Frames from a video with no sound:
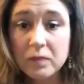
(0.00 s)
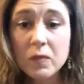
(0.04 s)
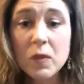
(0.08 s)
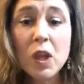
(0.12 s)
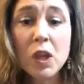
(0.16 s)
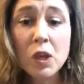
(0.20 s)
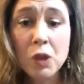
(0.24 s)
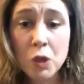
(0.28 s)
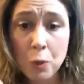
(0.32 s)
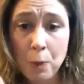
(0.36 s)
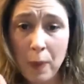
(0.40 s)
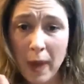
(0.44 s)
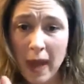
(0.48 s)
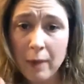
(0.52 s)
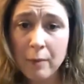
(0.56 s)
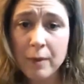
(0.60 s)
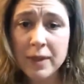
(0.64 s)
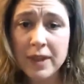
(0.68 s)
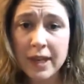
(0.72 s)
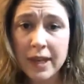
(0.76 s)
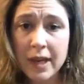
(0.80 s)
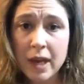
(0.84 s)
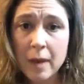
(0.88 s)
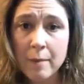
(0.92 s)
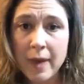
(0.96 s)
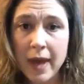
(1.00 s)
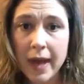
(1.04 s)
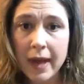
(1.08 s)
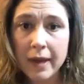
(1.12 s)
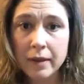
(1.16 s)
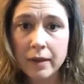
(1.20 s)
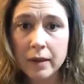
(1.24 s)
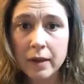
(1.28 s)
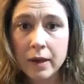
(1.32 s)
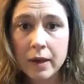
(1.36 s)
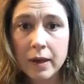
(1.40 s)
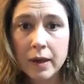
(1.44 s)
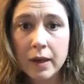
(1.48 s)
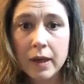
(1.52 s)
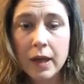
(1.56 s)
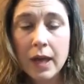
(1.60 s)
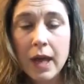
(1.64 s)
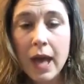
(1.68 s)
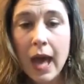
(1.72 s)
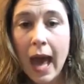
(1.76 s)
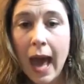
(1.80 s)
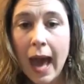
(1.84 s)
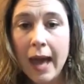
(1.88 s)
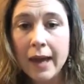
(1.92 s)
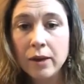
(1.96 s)
you pay when they come in.
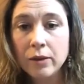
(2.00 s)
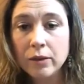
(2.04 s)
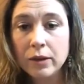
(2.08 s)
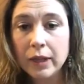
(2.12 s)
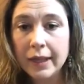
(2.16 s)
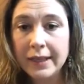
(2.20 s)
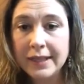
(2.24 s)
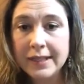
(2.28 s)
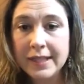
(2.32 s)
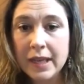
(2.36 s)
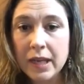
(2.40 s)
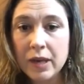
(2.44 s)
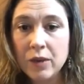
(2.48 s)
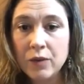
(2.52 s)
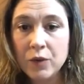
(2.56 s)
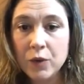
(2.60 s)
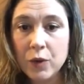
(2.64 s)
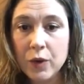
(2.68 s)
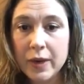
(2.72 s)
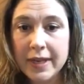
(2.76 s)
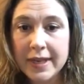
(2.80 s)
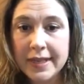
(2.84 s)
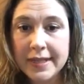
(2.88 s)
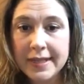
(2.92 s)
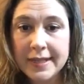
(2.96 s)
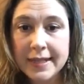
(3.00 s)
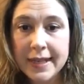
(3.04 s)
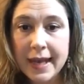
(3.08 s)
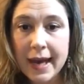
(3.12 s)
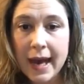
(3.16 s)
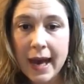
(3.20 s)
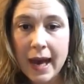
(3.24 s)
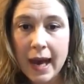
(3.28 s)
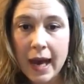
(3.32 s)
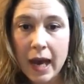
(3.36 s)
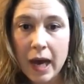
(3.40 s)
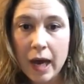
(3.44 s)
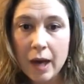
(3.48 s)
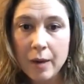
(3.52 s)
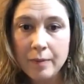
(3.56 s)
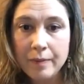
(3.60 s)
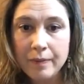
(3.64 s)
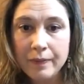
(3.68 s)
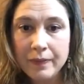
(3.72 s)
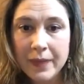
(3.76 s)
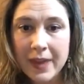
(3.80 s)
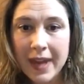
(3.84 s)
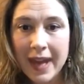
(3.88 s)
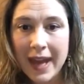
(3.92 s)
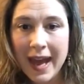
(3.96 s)
I don't like to invoice.
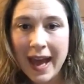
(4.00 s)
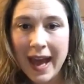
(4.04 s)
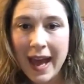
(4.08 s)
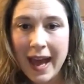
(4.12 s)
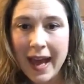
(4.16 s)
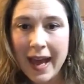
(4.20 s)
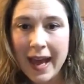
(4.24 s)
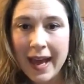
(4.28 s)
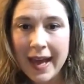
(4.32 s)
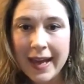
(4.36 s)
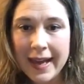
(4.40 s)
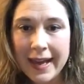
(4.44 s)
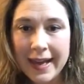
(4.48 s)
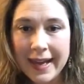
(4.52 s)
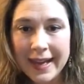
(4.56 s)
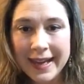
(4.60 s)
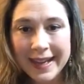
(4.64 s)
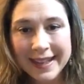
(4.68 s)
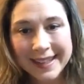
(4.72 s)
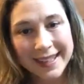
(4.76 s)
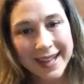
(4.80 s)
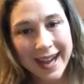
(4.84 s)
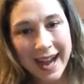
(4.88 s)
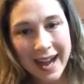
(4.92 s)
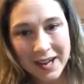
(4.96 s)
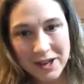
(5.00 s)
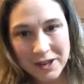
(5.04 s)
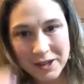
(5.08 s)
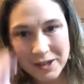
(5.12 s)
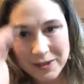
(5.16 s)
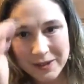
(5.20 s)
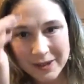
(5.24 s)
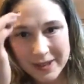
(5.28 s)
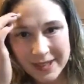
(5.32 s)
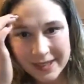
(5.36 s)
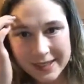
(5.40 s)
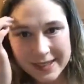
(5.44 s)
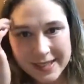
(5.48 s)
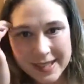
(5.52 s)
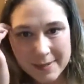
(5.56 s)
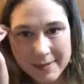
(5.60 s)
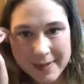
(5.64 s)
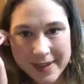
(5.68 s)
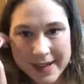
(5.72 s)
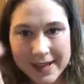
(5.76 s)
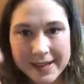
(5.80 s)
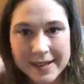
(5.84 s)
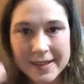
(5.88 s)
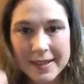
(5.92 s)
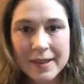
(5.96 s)
Hi, how you doing,
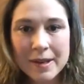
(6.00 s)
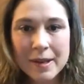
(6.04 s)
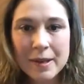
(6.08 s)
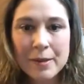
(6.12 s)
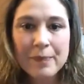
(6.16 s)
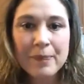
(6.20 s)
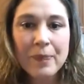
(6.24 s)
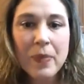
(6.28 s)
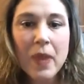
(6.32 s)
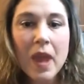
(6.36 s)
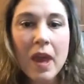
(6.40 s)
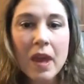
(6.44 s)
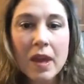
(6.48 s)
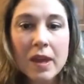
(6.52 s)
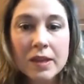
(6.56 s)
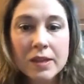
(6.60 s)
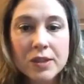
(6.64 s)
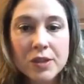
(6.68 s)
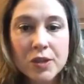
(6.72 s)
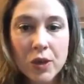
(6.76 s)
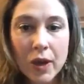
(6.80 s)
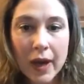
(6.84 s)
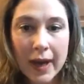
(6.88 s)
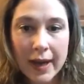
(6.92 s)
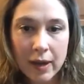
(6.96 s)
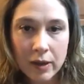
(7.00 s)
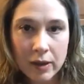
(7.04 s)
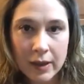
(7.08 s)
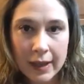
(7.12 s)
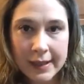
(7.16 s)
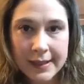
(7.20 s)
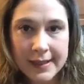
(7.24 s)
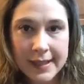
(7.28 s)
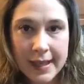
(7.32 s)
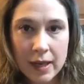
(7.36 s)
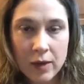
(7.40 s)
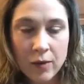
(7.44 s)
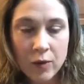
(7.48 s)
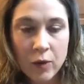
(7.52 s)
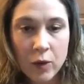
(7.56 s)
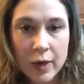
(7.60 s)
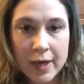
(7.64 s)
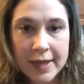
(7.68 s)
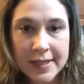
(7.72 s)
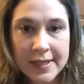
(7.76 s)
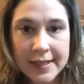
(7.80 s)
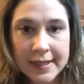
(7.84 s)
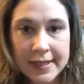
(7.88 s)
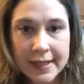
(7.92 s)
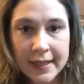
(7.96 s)
Elizabeth? So I don't like to
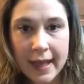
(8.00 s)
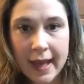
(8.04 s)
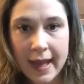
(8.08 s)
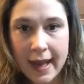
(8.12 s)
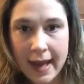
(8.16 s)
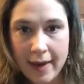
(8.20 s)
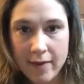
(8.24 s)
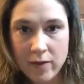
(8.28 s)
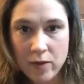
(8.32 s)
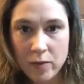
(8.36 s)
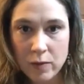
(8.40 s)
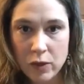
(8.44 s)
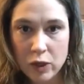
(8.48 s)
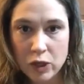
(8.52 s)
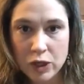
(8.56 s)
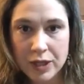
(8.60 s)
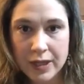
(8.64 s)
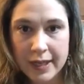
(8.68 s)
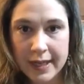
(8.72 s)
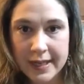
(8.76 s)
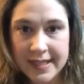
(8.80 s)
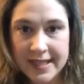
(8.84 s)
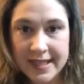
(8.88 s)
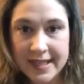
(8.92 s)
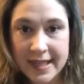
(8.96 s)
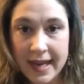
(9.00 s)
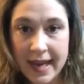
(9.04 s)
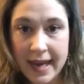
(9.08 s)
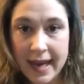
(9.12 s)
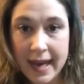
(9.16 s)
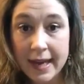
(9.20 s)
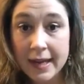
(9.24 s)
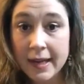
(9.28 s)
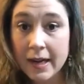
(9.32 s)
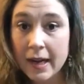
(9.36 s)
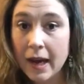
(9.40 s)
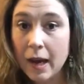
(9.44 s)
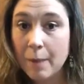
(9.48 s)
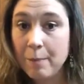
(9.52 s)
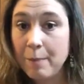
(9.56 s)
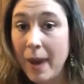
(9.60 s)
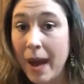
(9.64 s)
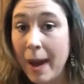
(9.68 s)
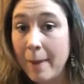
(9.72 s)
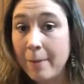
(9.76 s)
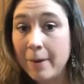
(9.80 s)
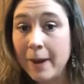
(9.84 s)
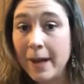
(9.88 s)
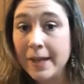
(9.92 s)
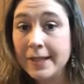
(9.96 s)
invoice until I have the merchandise in hand.
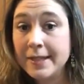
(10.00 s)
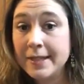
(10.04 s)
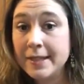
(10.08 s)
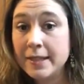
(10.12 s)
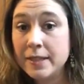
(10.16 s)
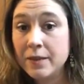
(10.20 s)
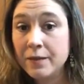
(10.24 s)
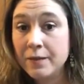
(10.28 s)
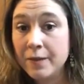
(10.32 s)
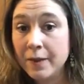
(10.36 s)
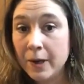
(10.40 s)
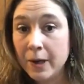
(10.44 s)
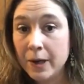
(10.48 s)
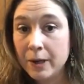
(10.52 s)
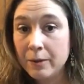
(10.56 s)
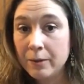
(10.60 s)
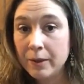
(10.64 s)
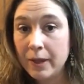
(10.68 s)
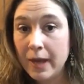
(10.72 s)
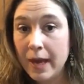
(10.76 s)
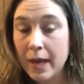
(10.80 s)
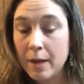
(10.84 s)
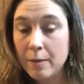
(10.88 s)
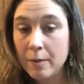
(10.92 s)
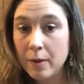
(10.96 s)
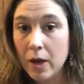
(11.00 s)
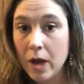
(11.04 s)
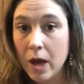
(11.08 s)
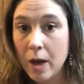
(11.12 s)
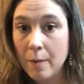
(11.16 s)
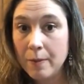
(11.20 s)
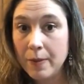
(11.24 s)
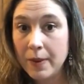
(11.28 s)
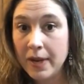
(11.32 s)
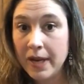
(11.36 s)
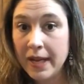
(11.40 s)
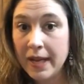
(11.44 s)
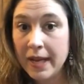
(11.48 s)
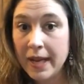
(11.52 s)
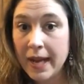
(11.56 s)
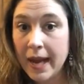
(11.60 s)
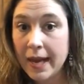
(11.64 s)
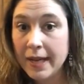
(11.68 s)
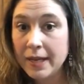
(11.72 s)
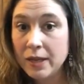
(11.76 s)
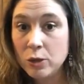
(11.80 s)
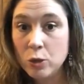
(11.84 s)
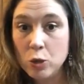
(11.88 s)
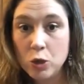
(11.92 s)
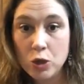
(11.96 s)
Paparazzi is a very reliable company. I
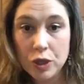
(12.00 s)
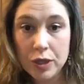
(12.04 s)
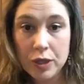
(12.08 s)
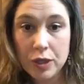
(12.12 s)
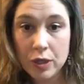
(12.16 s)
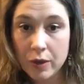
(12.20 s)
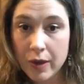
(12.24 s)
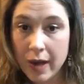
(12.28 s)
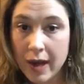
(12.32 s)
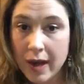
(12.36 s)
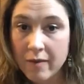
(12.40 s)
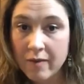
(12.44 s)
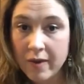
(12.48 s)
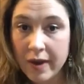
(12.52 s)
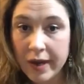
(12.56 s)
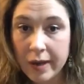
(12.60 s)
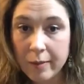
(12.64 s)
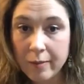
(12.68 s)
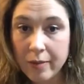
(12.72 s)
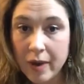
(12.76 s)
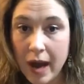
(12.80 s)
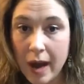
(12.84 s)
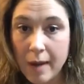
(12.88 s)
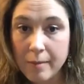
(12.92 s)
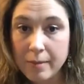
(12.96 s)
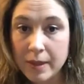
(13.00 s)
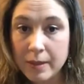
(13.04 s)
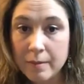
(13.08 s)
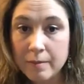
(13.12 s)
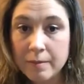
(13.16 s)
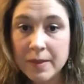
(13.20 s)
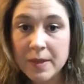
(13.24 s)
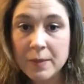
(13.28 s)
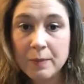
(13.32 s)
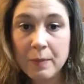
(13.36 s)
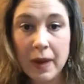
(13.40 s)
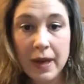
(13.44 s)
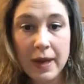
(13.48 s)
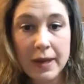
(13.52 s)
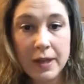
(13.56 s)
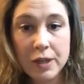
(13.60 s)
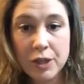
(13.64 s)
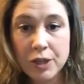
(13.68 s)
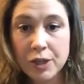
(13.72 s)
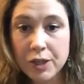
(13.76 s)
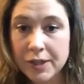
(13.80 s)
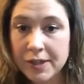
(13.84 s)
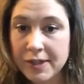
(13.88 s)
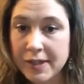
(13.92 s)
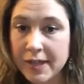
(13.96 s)
usually don't have any problems, but
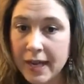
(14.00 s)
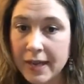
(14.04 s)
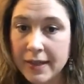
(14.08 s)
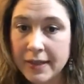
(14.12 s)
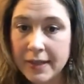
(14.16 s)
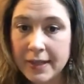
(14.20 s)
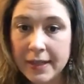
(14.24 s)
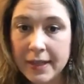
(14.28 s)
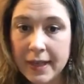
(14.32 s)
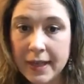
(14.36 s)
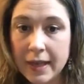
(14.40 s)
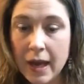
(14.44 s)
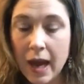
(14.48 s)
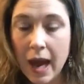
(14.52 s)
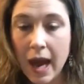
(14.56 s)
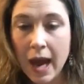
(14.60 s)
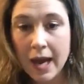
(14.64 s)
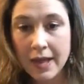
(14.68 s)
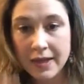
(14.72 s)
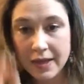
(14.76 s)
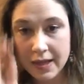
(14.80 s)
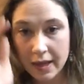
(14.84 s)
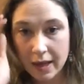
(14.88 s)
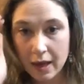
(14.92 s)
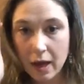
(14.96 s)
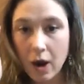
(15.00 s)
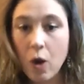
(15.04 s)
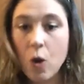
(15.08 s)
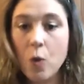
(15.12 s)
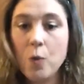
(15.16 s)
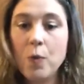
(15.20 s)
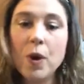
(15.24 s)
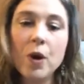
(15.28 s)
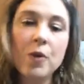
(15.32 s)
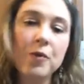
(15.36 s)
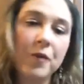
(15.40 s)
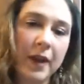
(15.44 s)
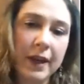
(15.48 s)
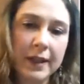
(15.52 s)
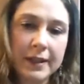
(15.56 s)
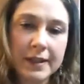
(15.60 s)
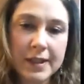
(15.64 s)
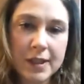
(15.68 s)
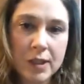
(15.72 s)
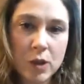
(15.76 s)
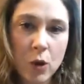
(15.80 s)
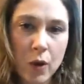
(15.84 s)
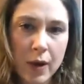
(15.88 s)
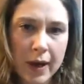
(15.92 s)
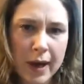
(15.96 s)
just on the oh, perfect.
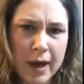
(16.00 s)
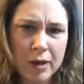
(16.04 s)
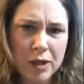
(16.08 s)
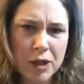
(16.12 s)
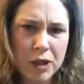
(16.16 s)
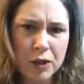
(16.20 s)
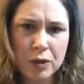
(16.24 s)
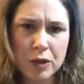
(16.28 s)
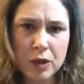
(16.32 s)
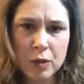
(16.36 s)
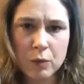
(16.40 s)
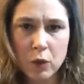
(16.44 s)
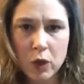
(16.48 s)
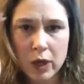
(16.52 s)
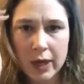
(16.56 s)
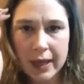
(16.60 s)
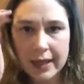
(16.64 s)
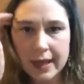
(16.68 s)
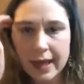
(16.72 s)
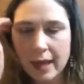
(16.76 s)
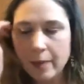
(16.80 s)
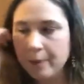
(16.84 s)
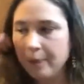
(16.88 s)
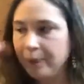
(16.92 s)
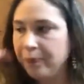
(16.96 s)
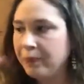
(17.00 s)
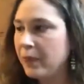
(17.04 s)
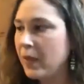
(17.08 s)
It's going out to you in the morning then.